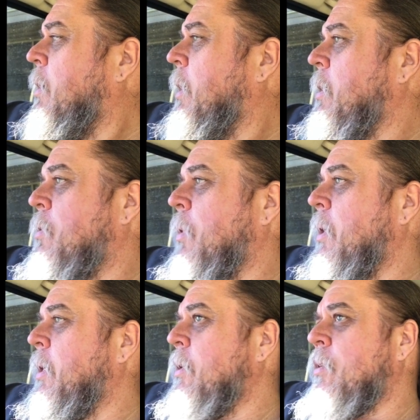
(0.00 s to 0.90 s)
that's
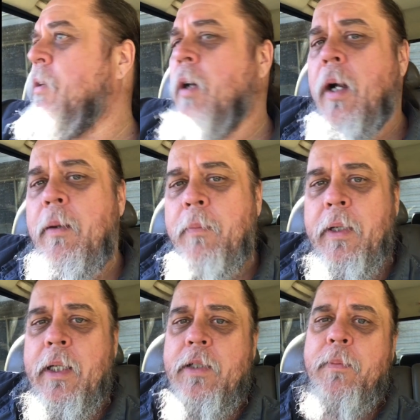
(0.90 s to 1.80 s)
where it is. All right,
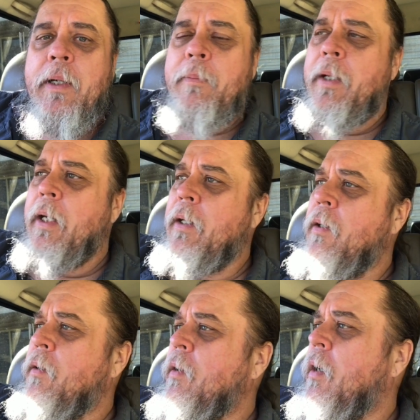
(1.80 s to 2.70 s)
man, that's my update.
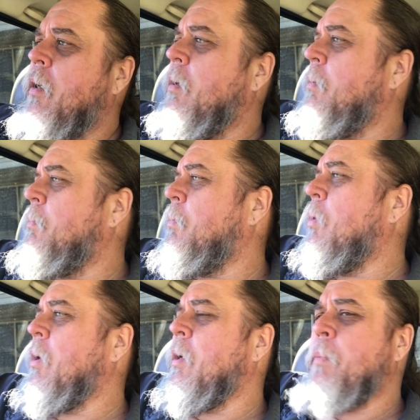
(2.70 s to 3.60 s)

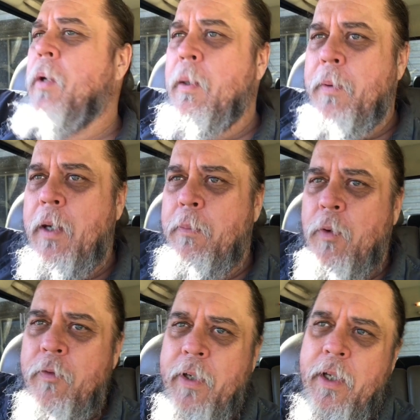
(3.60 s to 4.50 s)
We're going to put up a couple
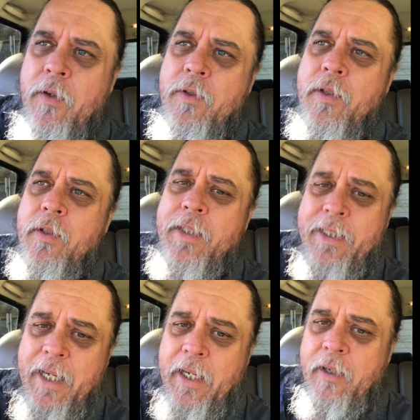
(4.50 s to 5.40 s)
more videos
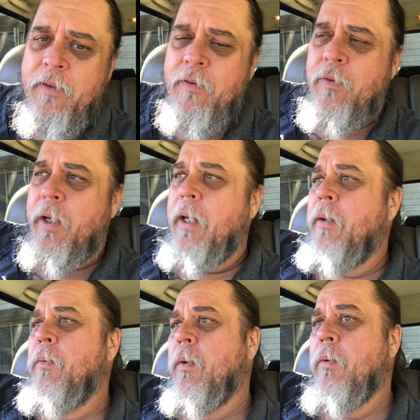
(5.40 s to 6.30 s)
today,
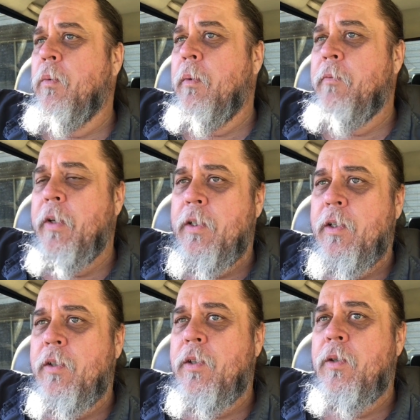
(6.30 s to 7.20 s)
okay? Where I'm
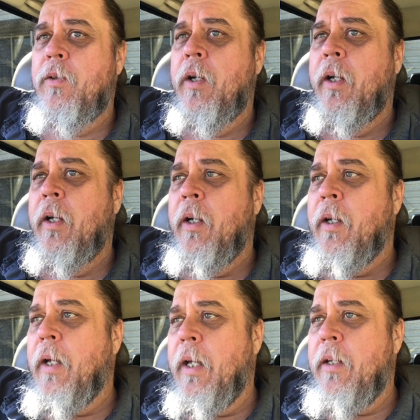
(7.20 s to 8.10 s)
fixing to
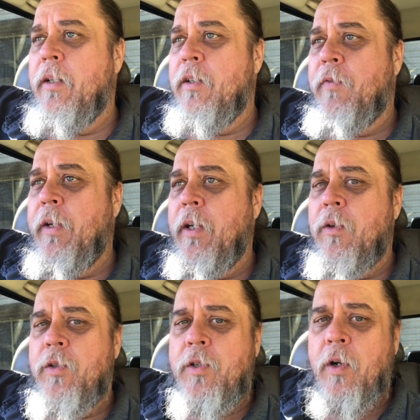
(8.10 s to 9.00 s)
edit this
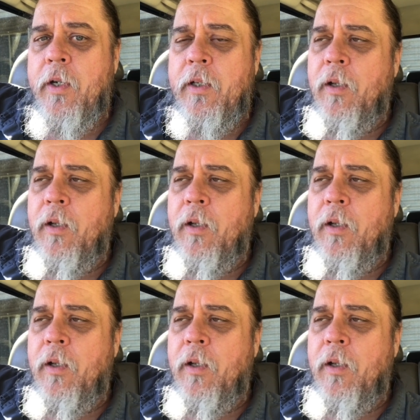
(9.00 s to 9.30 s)
video, start it